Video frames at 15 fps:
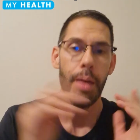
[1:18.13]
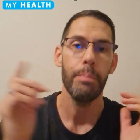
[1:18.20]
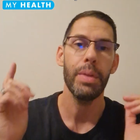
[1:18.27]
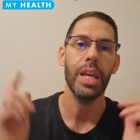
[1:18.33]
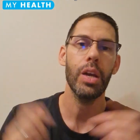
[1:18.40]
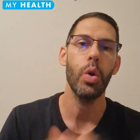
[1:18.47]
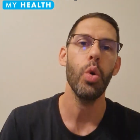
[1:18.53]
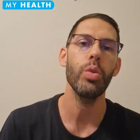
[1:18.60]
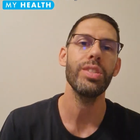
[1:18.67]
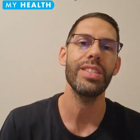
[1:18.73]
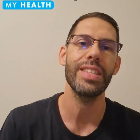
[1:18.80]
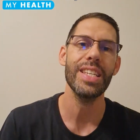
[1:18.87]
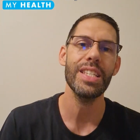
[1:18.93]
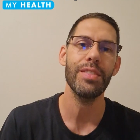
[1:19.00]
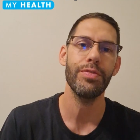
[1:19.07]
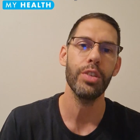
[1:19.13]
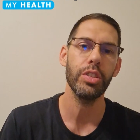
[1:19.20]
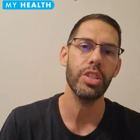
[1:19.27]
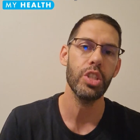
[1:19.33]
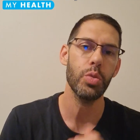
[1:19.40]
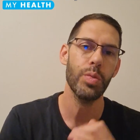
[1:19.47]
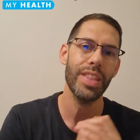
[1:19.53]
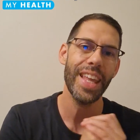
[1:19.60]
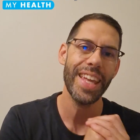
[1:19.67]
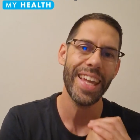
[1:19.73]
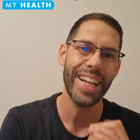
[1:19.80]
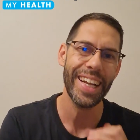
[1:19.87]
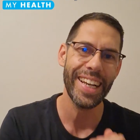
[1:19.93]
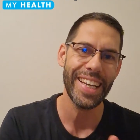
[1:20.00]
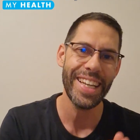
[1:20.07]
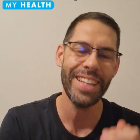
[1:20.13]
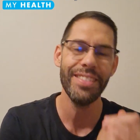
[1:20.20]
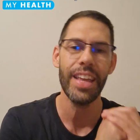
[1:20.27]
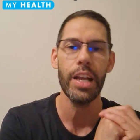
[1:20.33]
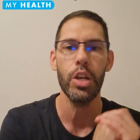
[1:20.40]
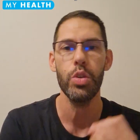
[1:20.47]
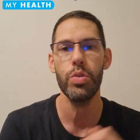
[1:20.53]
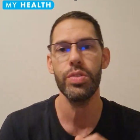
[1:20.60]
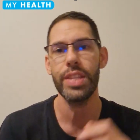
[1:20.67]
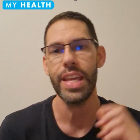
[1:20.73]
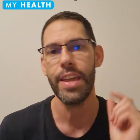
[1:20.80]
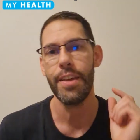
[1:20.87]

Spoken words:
Because these filters, when they get cleaned, they lose their